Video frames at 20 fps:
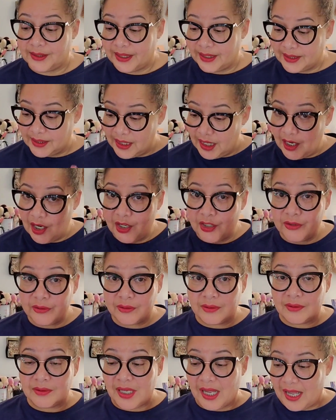That's all.
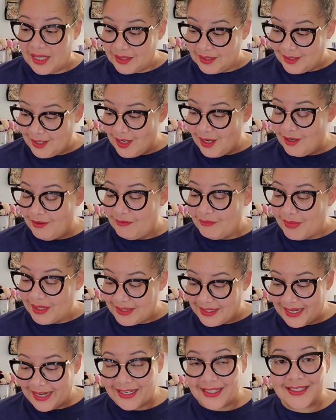I love my
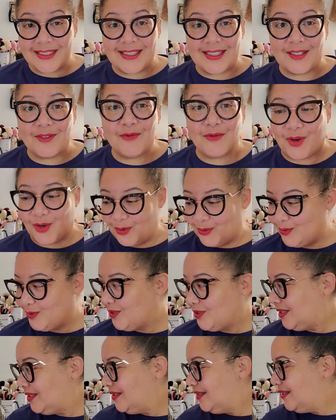Dancing
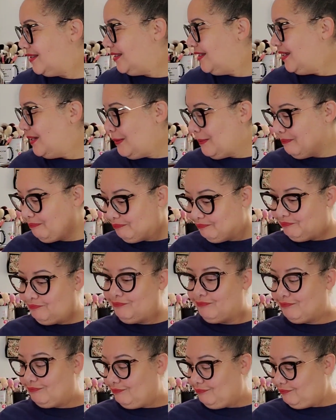Roses.
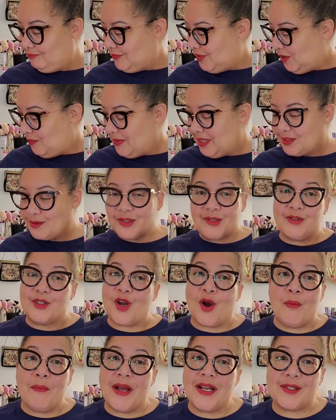Don't mess
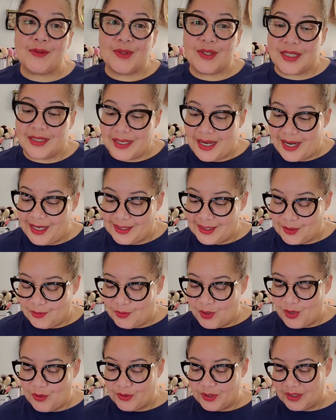with the Dancing
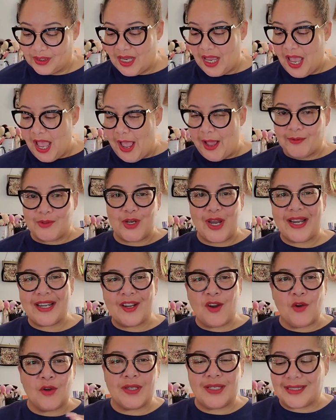Roses. I'm trying to
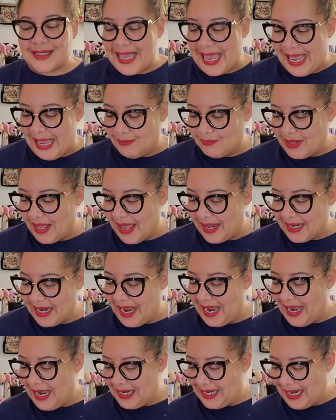go on the timeline of
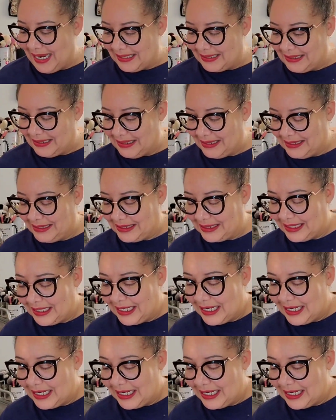how I got these.